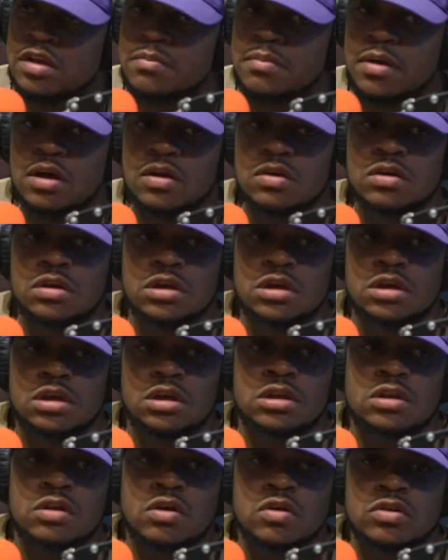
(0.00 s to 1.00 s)
about,
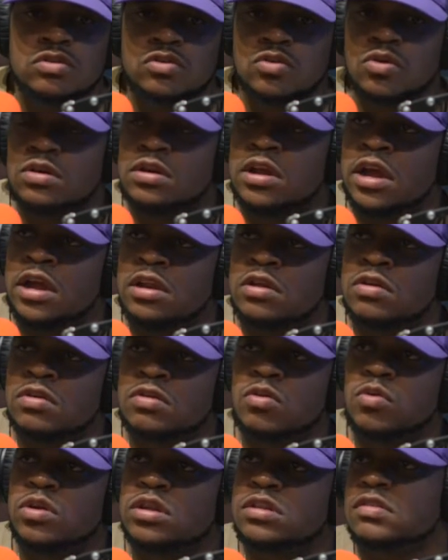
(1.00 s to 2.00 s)
a tour date, you're
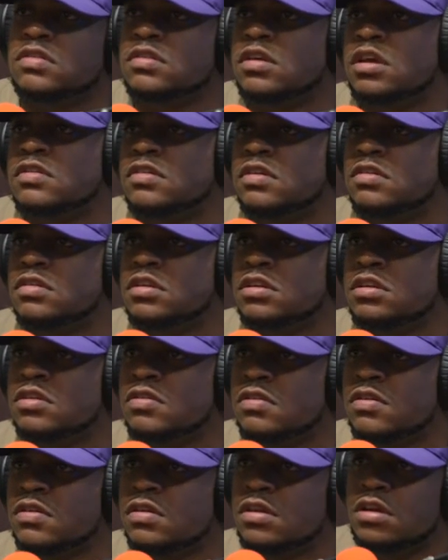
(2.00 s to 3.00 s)
quick to say something
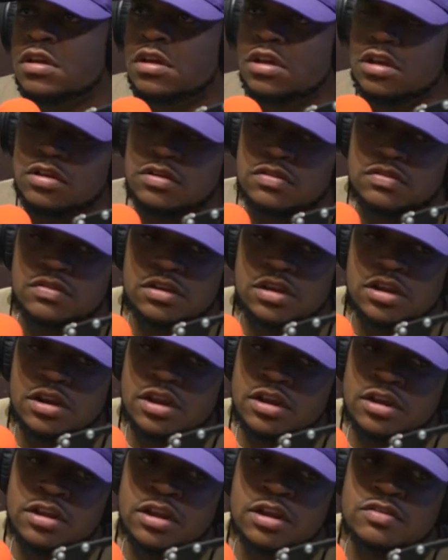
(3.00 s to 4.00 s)
or you know what I'm saying?
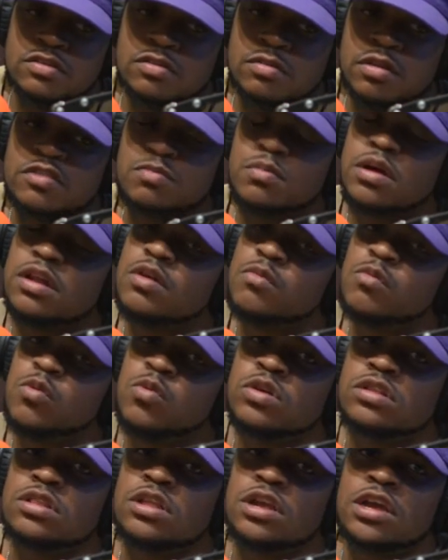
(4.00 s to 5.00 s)
Like that's my number
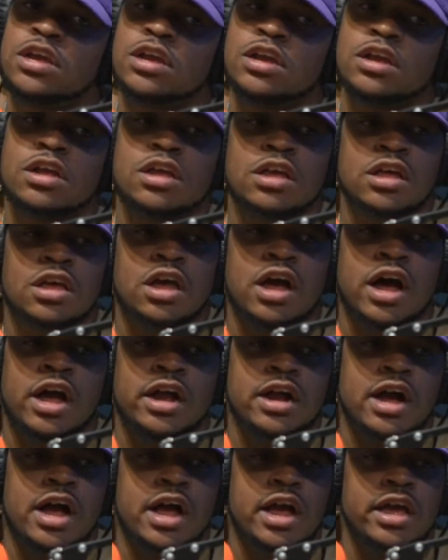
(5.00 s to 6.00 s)
one thing.
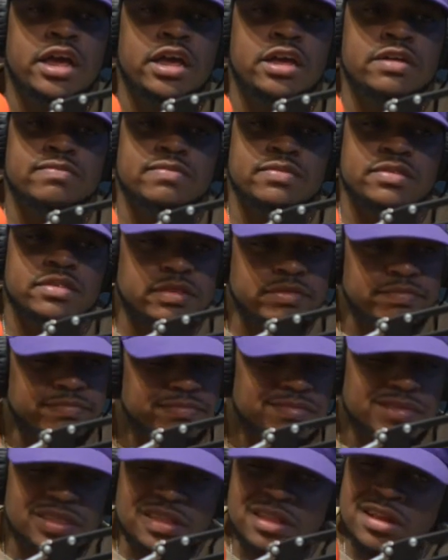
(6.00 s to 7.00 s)
Like I hate.
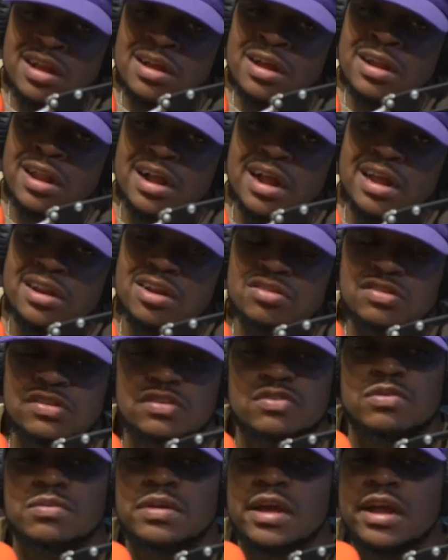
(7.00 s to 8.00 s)
Like I know
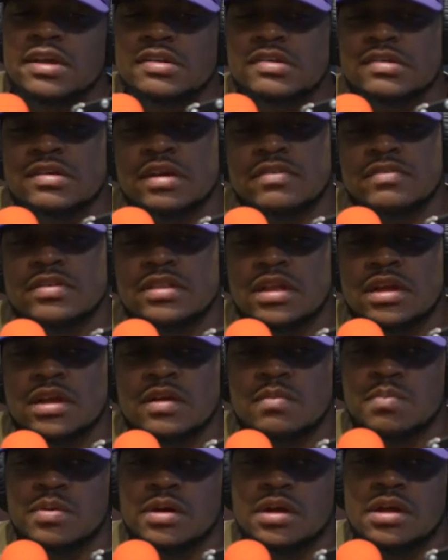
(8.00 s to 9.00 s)
she's from the H and
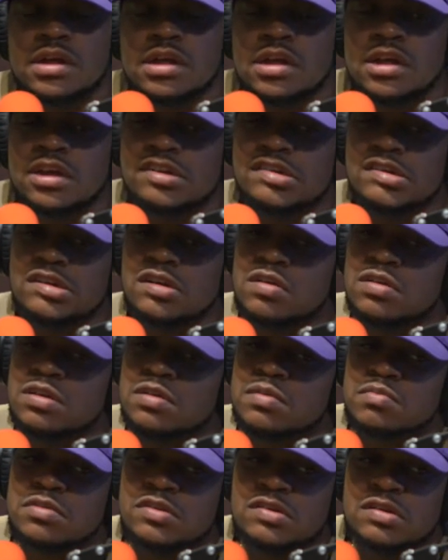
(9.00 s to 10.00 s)
everything, but she
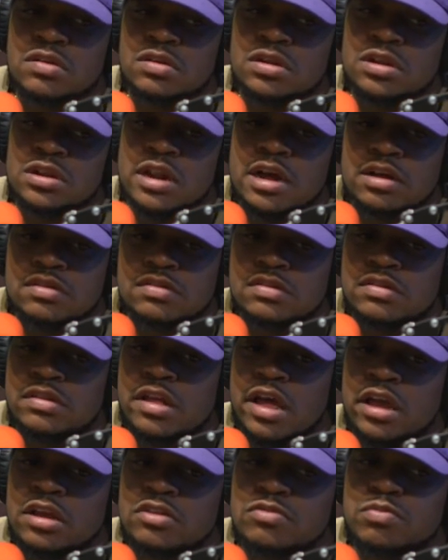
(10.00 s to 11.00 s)
only announces
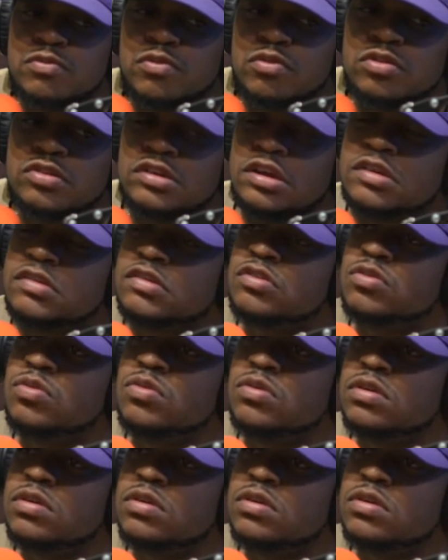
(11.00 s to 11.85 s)
the H before she has a tour.